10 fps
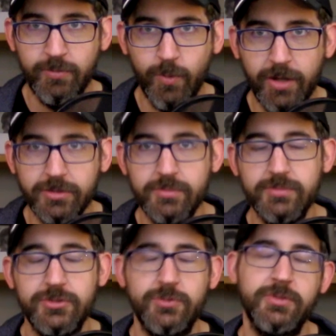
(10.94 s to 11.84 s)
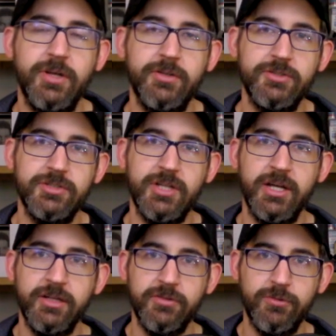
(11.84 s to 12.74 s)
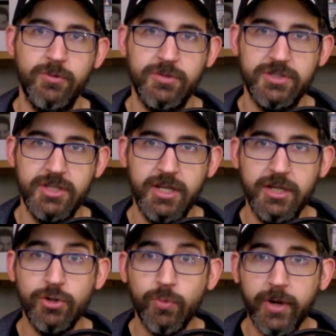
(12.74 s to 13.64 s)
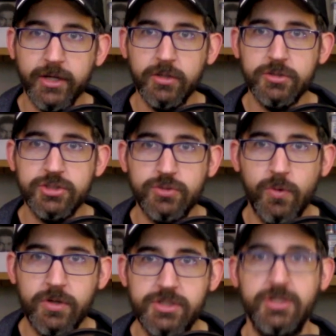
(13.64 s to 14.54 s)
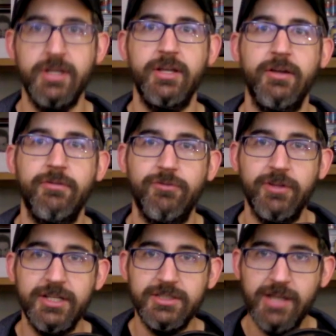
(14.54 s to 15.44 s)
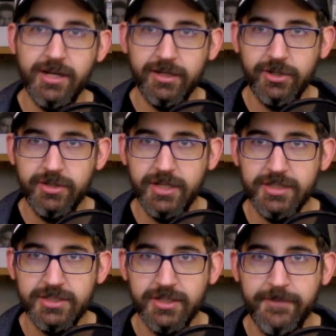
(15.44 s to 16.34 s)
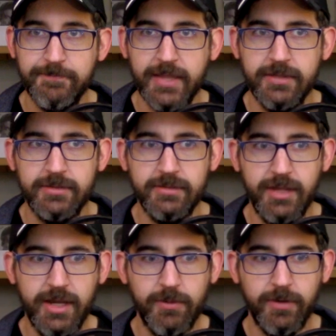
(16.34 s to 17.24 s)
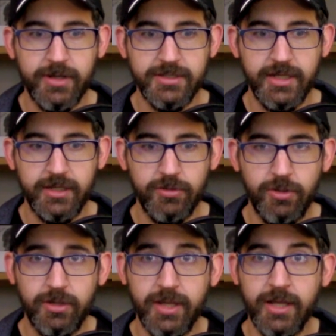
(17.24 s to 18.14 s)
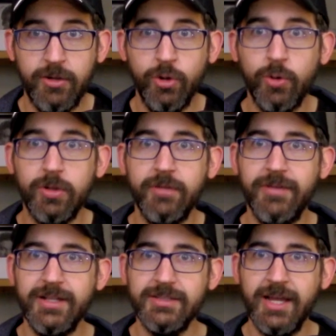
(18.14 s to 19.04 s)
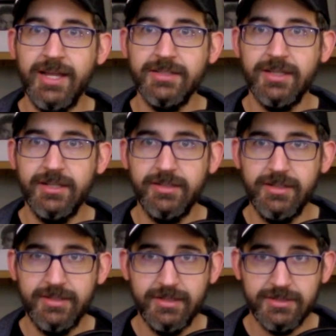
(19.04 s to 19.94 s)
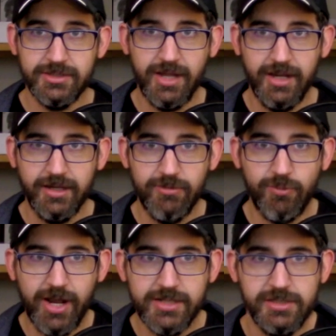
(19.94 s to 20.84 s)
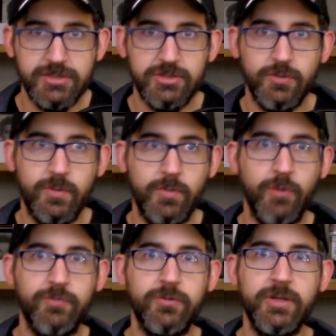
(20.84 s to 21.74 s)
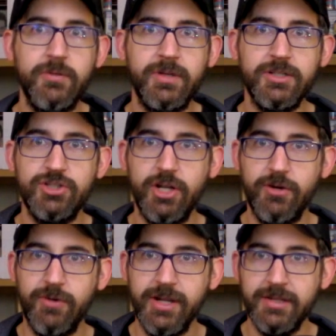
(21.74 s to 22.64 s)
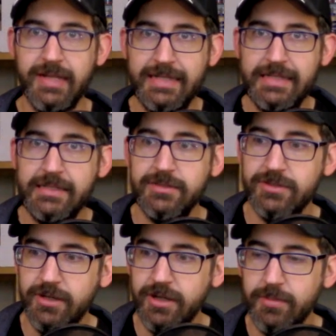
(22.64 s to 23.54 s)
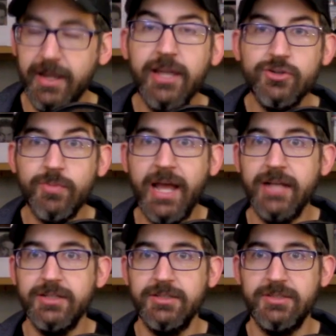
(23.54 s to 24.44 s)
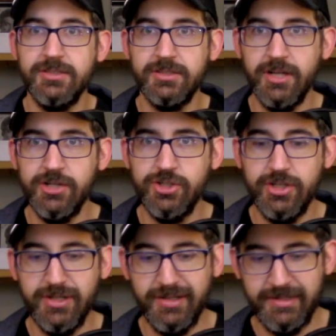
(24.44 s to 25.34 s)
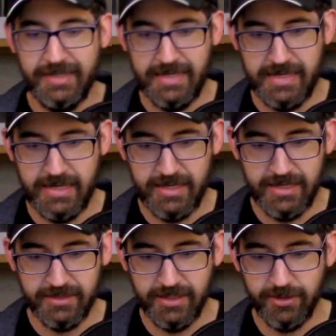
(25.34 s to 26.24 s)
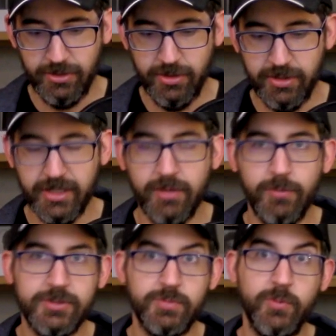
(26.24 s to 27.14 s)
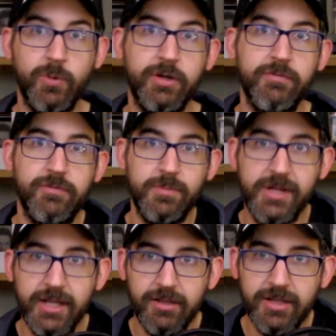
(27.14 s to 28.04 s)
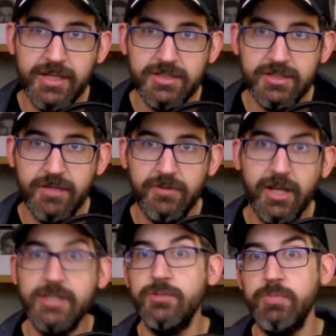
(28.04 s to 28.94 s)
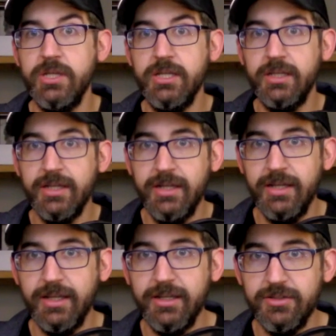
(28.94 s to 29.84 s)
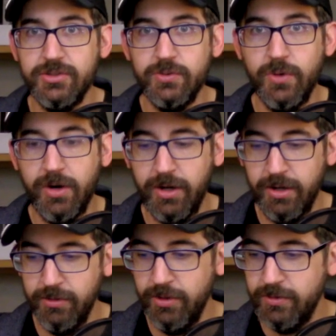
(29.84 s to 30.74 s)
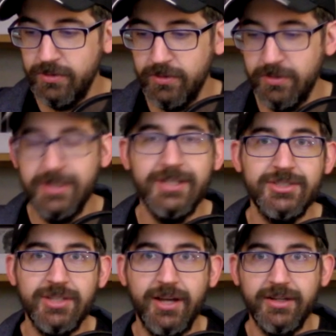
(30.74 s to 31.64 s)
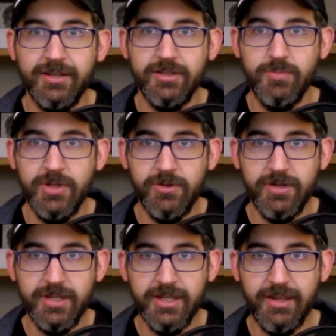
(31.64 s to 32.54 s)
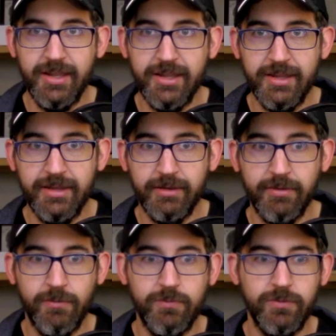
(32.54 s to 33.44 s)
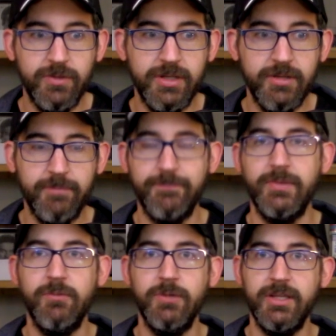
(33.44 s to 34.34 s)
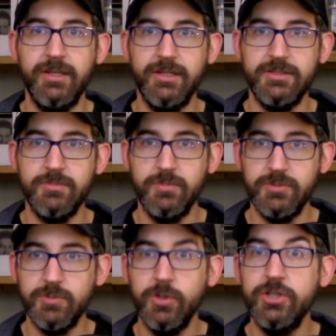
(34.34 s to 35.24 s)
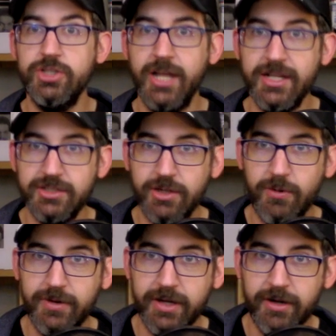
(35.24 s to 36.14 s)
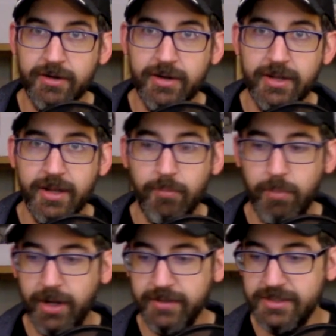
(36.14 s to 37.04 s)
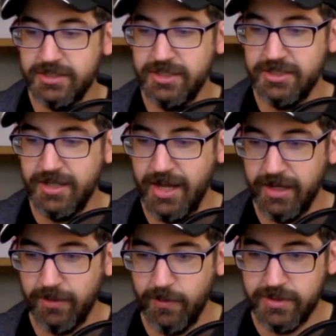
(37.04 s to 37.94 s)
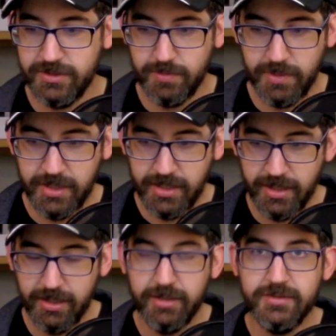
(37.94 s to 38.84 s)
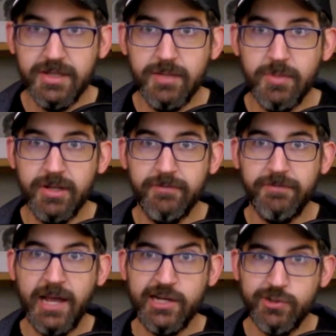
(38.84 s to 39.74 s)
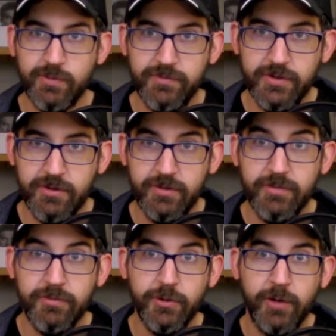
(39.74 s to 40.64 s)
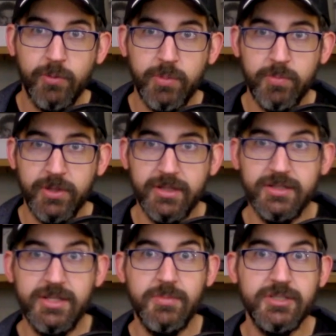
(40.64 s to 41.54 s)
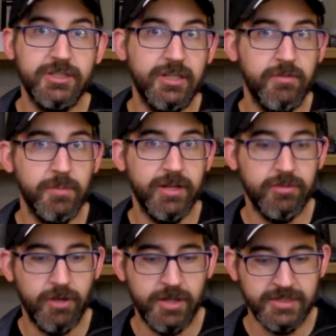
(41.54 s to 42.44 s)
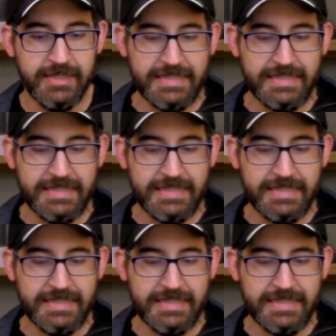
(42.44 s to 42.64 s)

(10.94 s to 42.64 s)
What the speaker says: Welcome to another Saga Thursday, your regular source for that Saga goodness. Today we're going to take a look at a local event I attended, Saga Rising Storm. Hopefully we can generate some Age of Magic discussion and take a look at what's been working for me, at least give you guys a peek into our local Saga community, and hopefully we can get some good chats going here. But this is not going to be a demon faction review, even though I will be playing the demons and giving my thoughts.